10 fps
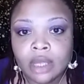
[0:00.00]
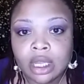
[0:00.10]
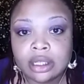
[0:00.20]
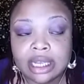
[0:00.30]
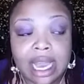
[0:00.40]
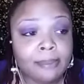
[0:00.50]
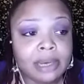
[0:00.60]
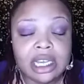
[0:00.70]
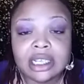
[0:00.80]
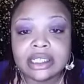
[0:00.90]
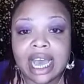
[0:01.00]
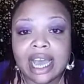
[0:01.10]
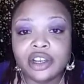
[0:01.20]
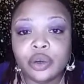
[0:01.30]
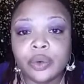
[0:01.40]
Not because
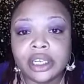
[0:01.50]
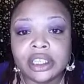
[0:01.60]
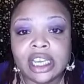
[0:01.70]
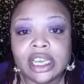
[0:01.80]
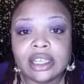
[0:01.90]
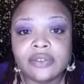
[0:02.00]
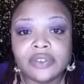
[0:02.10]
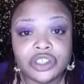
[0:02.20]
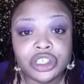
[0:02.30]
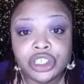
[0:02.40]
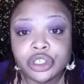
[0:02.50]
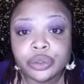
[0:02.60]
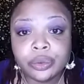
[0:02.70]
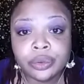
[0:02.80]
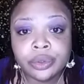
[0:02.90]
I do anything to
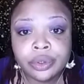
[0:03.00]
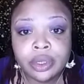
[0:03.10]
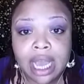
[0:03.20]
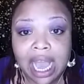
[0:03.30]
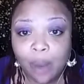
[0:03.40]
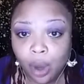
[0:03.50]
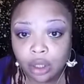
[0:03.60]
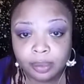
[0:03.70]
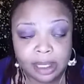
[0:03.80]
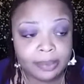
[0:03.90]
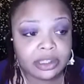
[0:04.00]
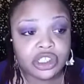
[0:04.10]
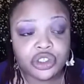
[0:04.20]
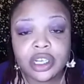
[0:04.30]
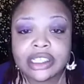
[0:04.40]
you. I want people to
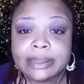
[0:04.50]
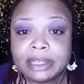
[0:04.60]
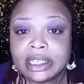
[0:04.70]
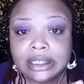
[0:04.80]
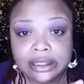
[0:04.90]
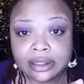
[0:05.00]
trust me.